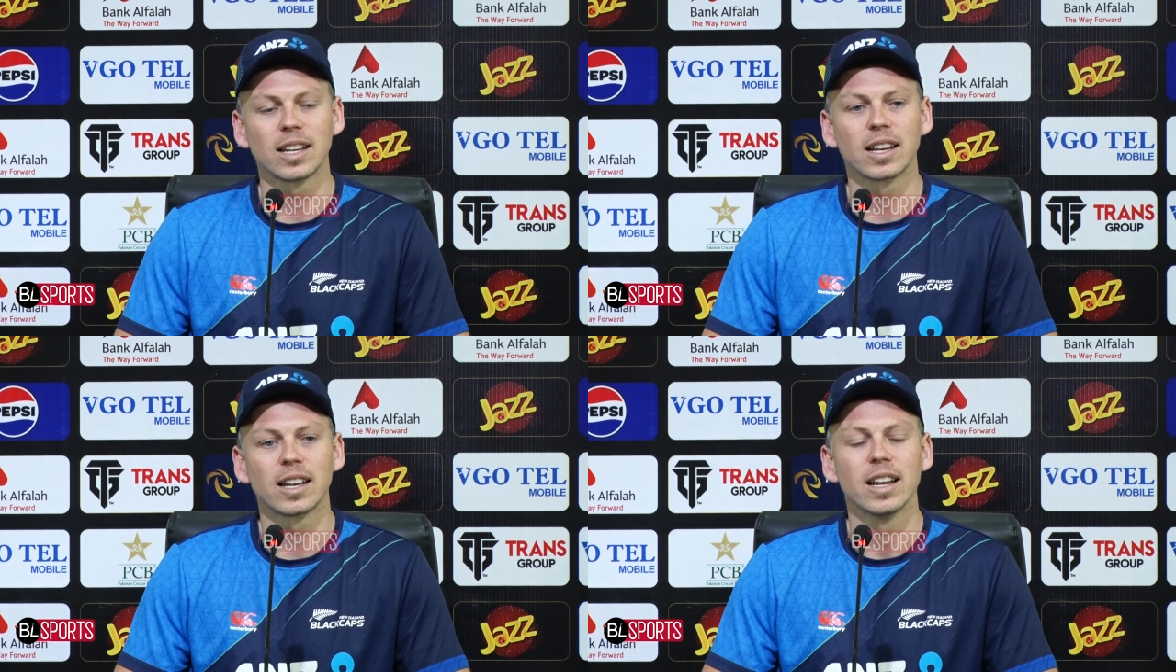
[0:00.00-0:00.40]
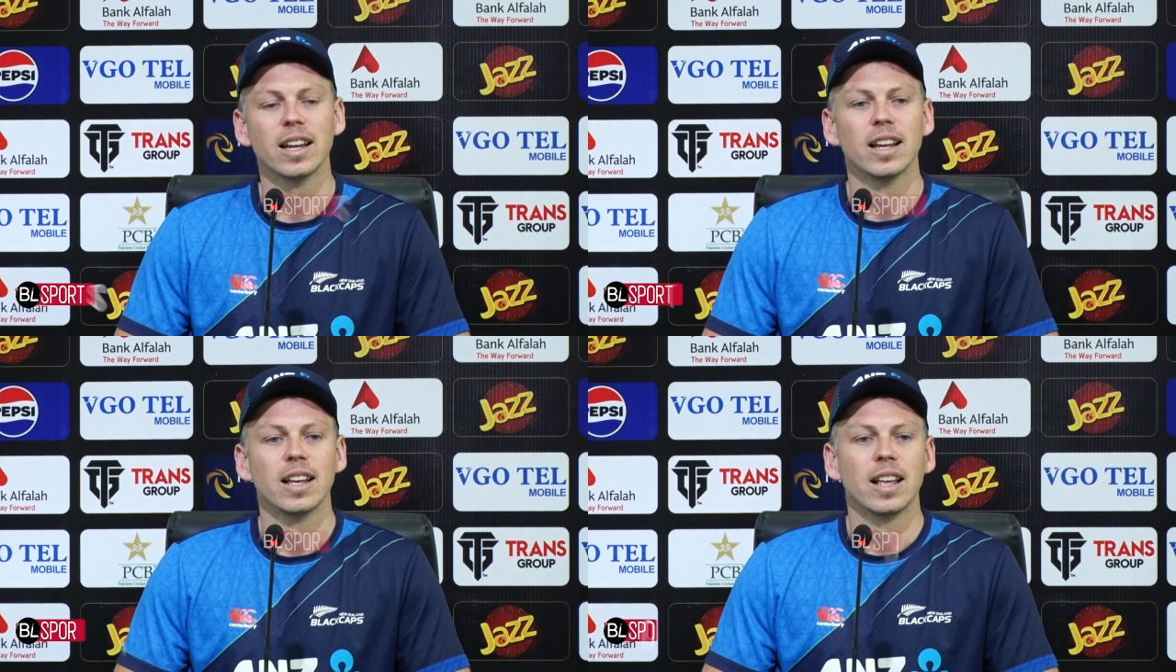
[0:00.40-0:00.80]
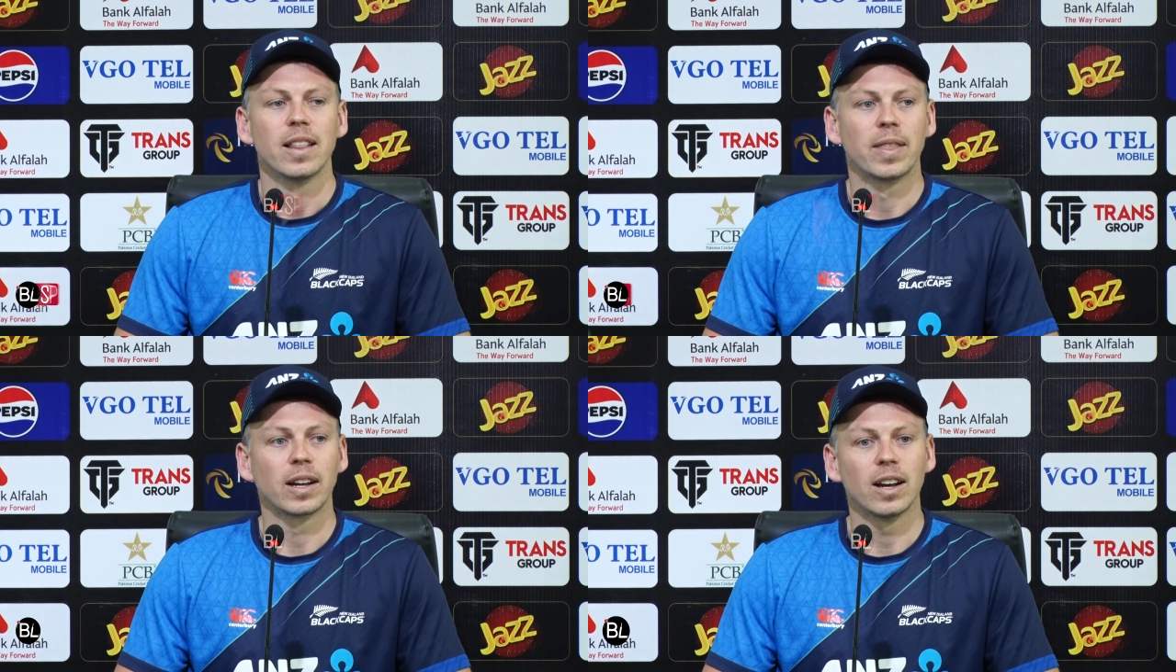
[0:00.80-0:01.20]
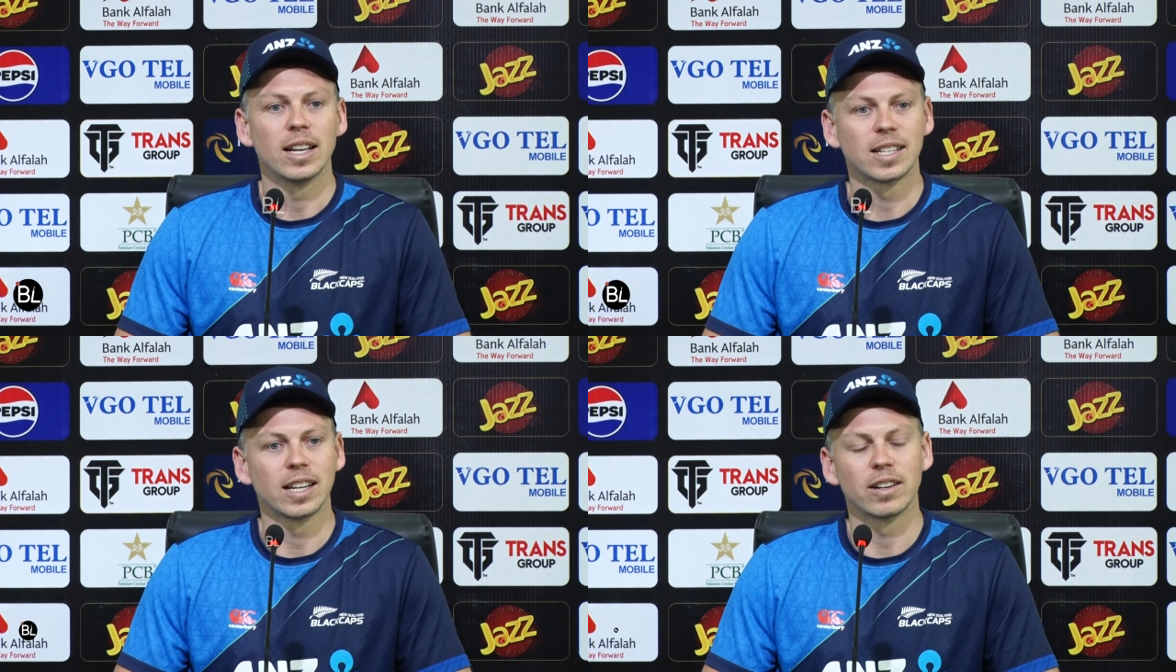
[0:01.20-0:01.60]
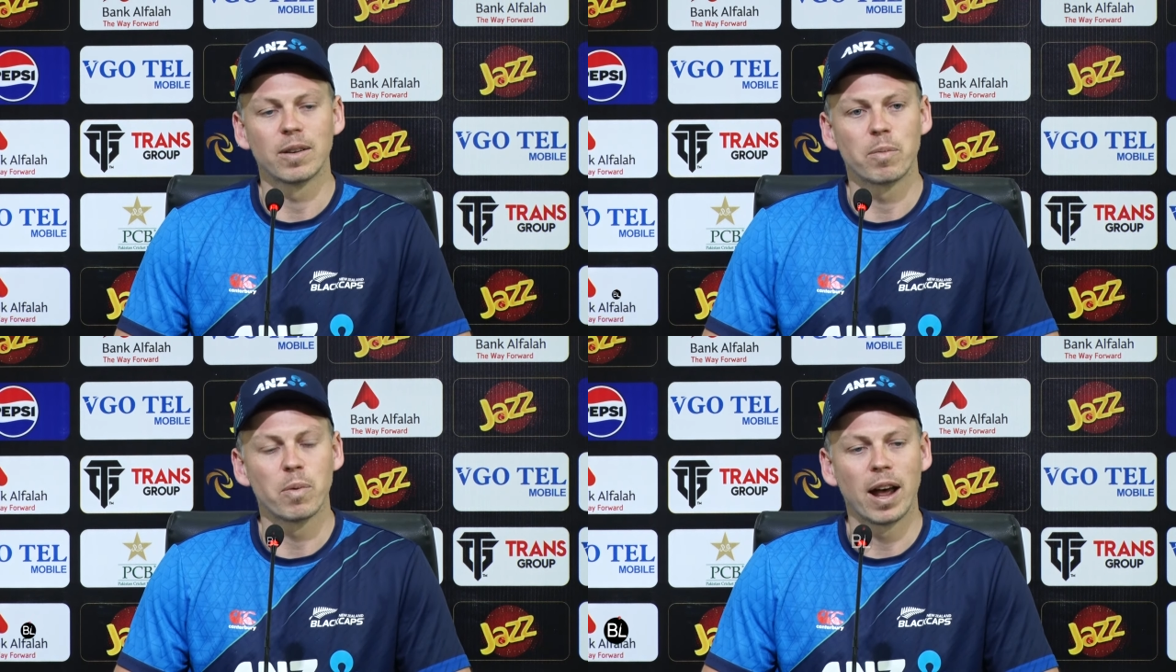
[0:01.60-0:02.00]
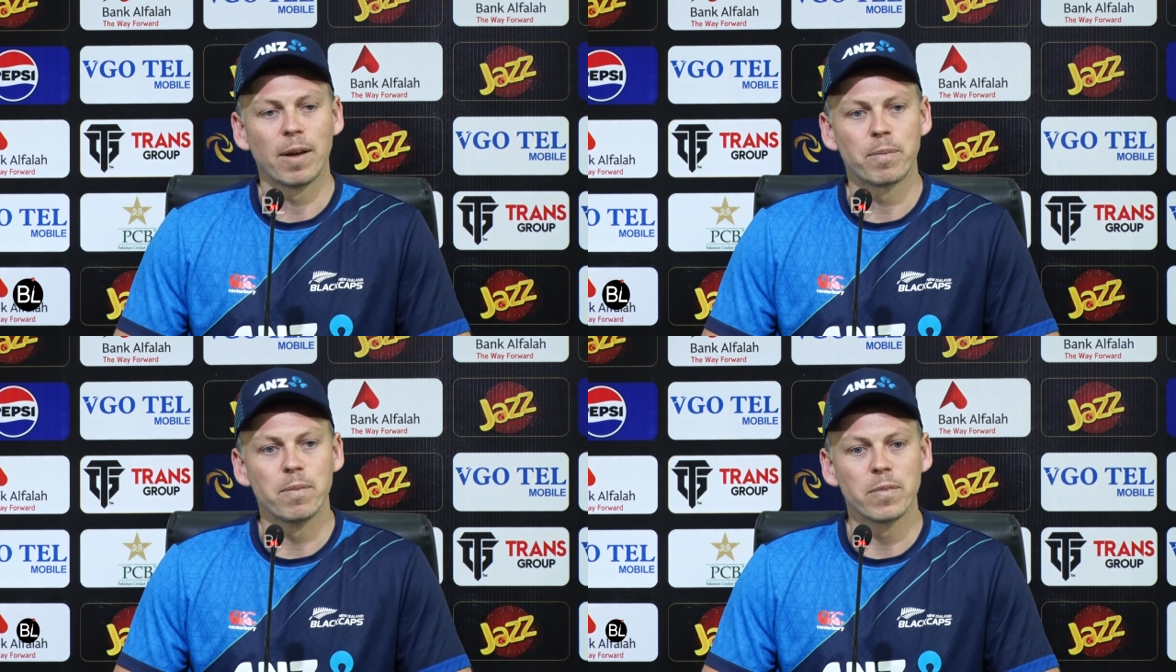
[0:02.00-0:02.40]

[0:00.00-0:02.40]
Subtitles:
And the guys here